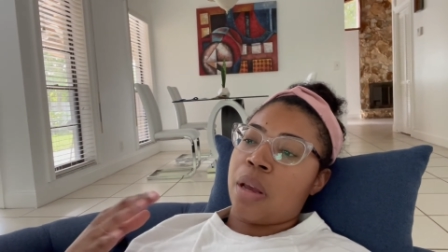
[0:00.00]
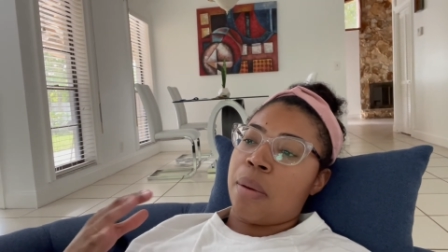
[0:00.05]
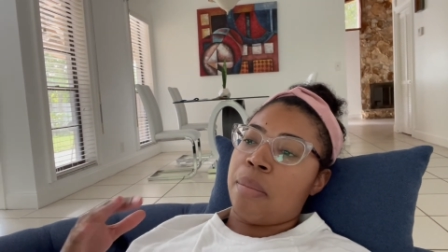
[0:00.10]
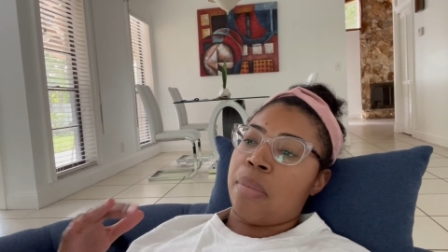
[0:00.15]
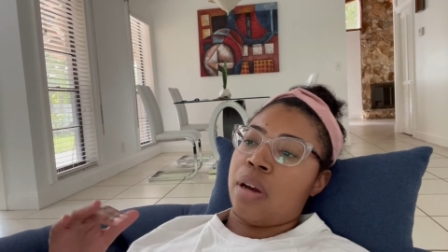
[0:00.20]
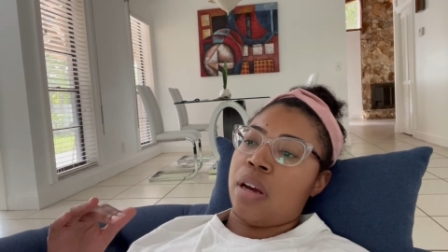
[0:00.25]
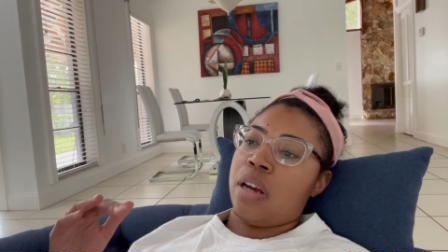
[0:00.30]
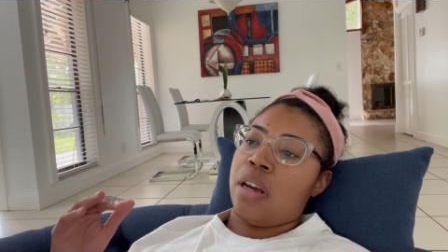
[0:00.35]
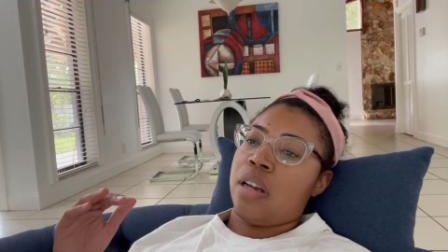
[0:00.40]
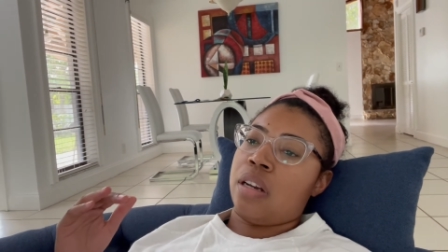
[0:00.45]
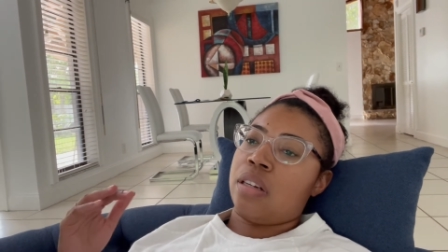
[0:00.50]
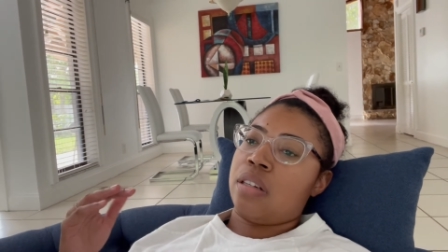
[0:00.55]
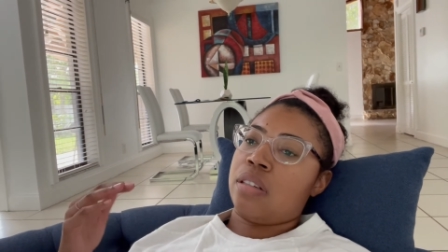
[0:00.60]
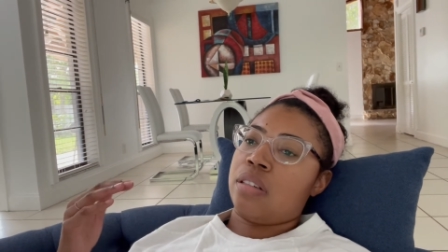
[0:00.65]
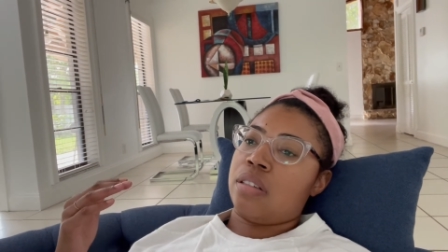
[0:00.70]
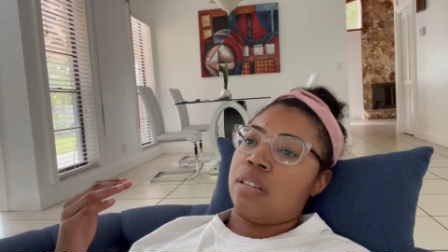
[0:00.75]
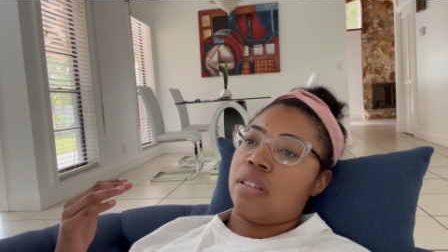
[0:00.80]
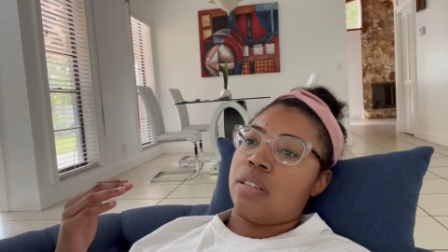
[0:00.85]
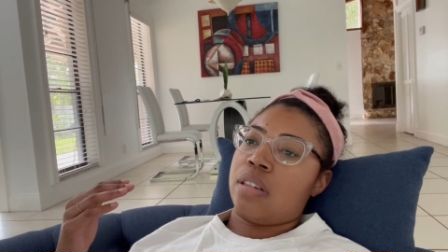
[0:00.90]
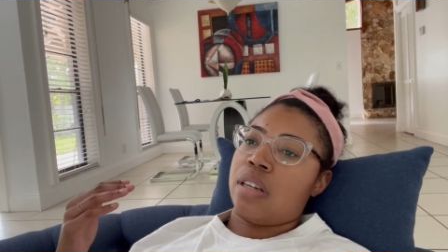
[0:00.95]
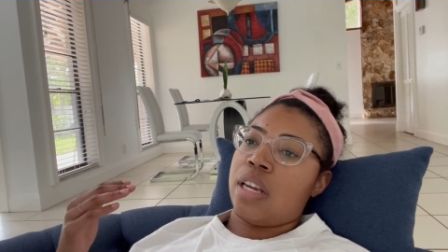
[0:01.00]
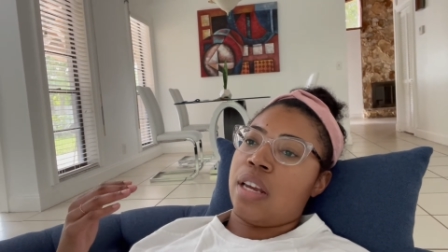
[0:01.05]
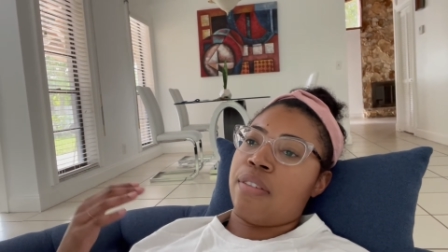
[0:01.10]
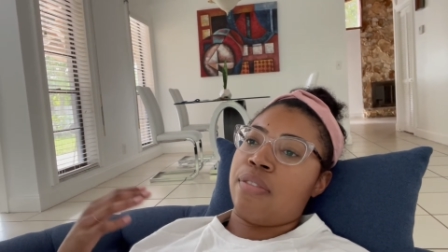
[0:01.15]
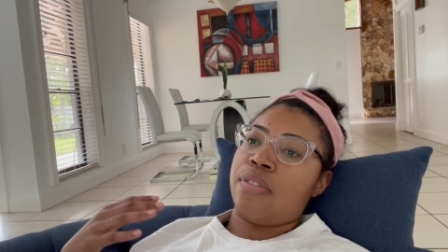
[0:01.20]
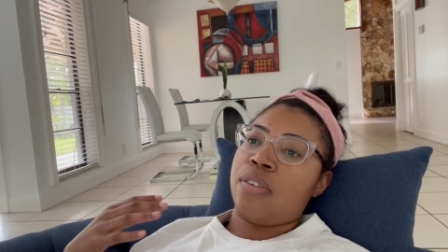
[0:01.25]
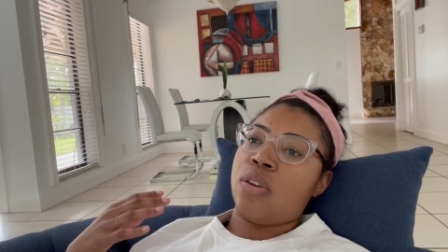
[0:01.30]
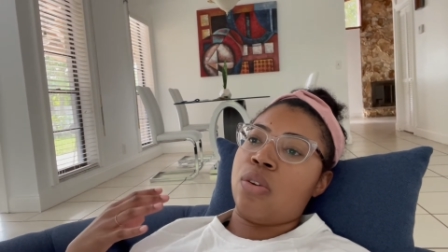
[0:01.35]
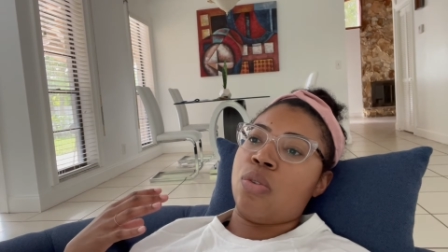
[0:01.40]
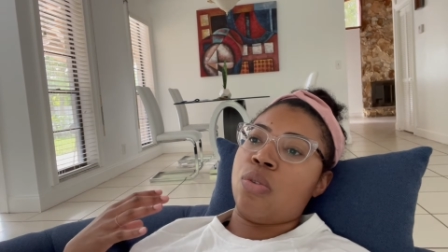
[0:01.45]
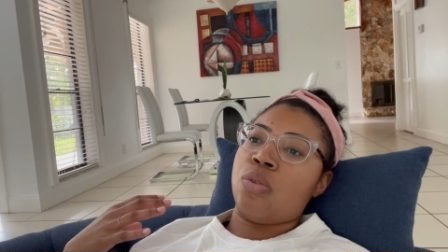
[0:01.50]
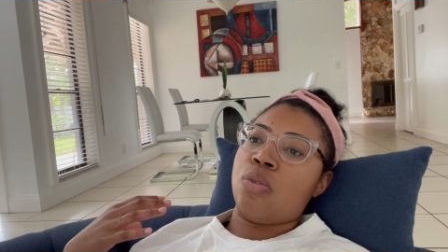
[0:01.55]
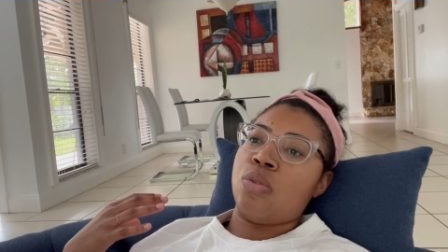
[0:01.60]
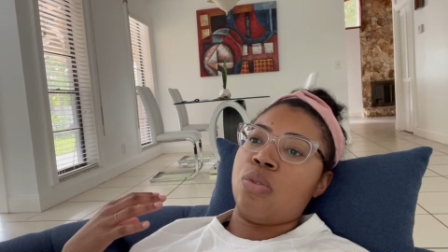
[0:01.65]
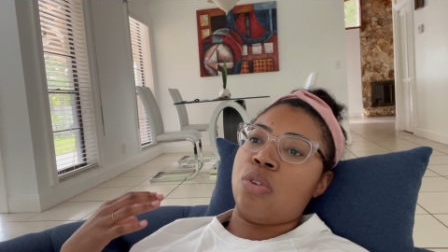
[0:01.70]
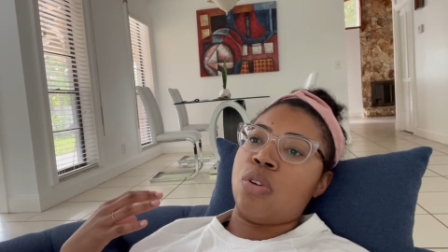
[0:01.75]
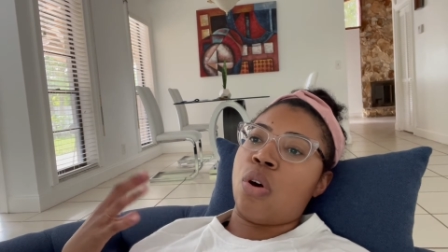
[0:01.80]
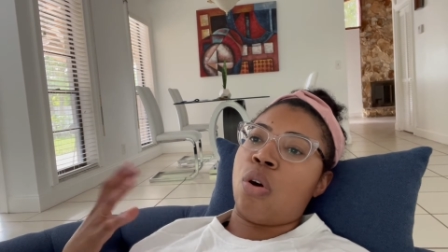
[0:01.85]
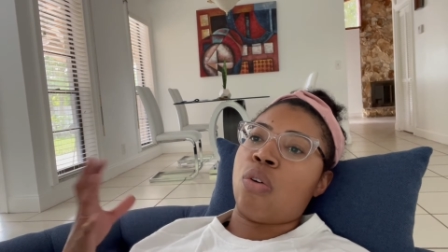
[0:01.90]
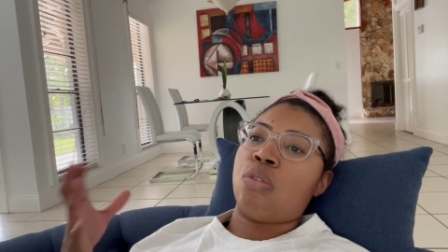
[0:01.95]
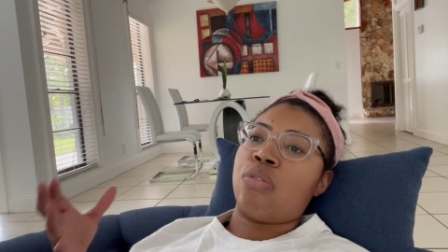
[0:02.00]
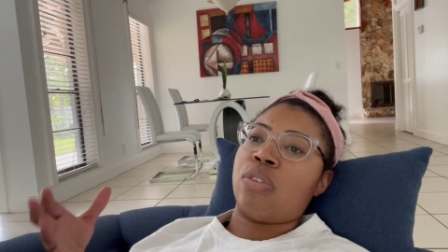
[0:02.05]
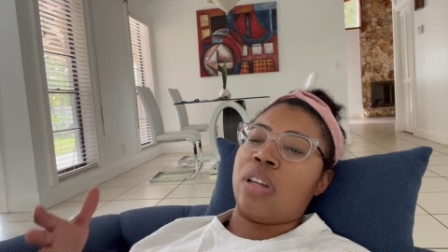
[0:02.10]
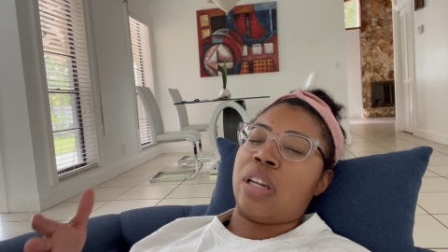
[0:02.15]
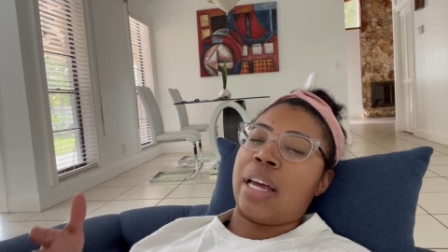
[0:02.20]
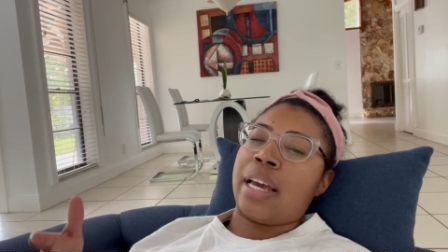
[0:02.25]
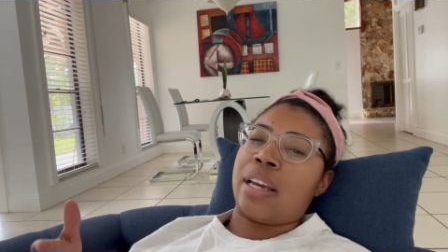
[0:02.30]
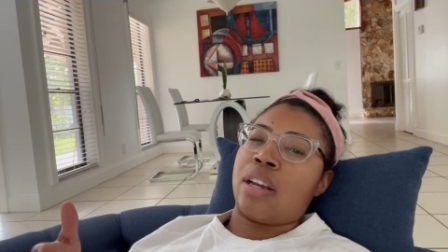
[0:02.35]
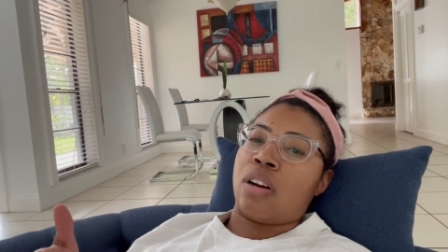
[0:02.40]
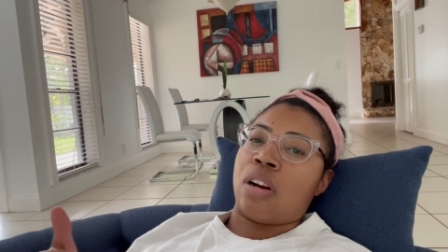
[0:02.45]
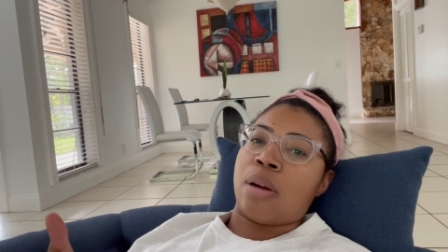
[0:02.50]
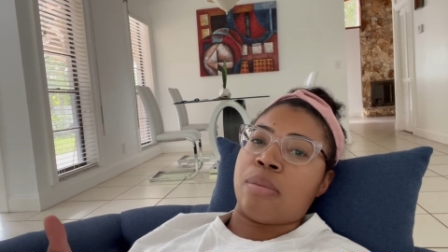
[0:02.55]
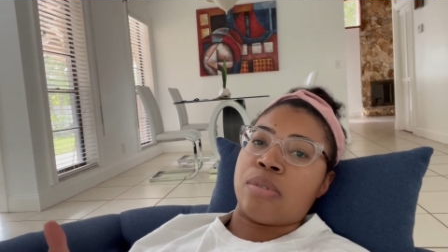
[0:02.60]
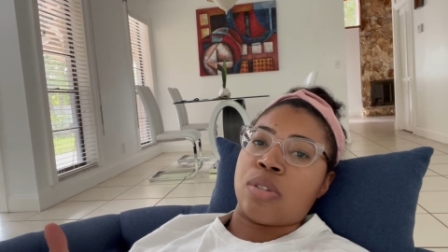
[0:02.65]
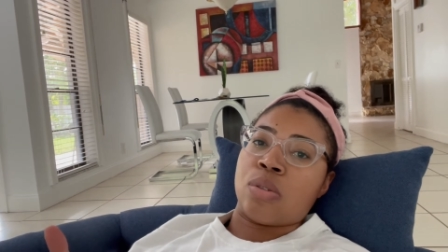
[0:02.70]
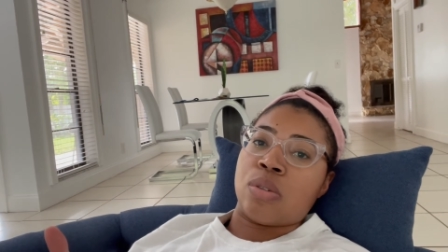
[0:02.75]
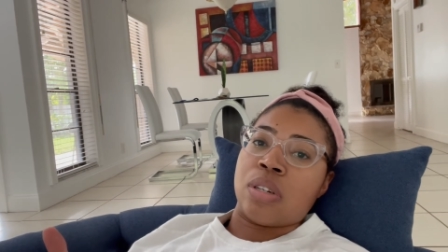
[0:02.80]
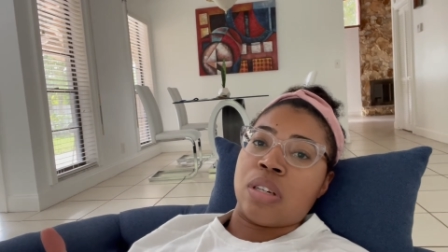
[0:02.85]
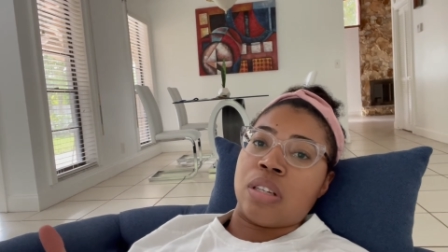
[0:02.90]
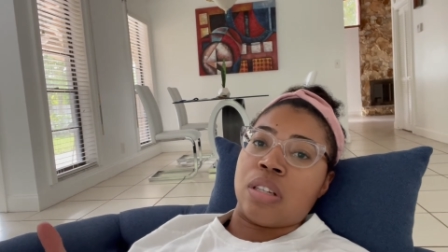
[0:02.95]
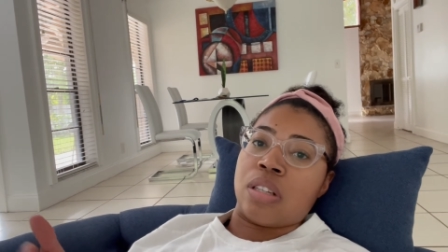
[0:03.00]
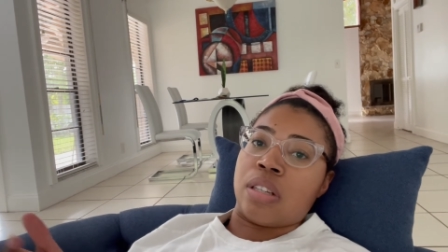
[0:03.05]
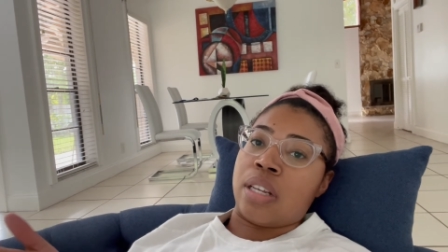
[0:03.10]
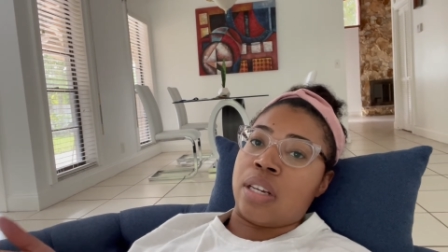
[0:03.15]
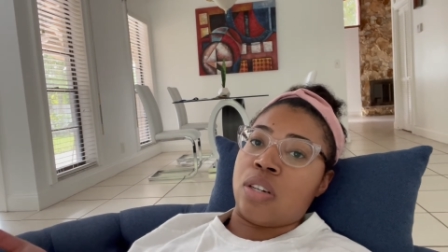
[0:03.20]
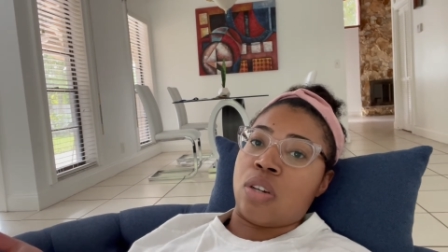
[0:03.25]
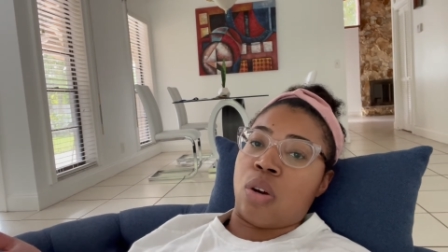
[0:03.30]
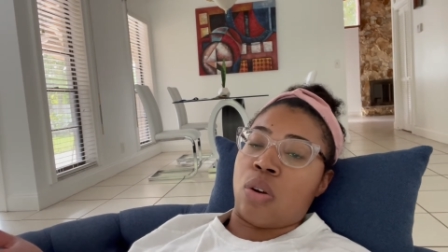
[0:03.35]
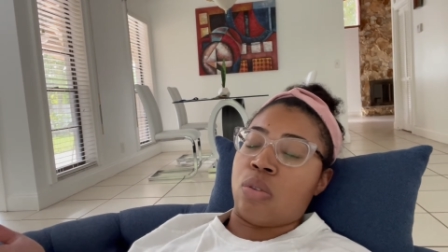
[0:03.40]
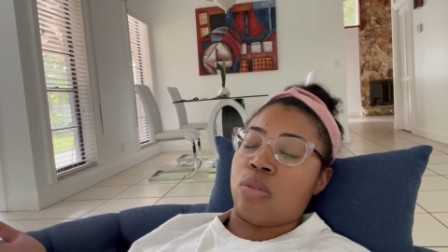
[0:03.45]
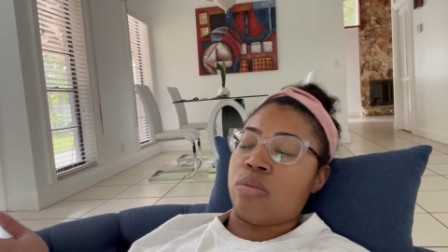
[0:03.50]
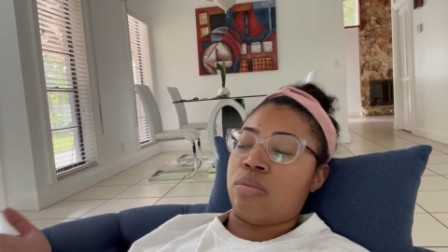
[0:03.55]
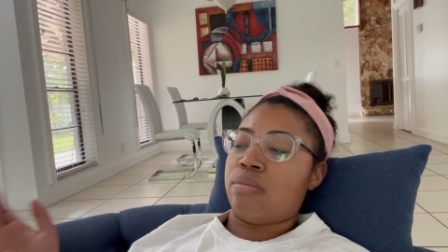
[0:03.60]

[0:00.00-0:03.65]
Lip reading: but if you don't feel like you're up to it, then don't.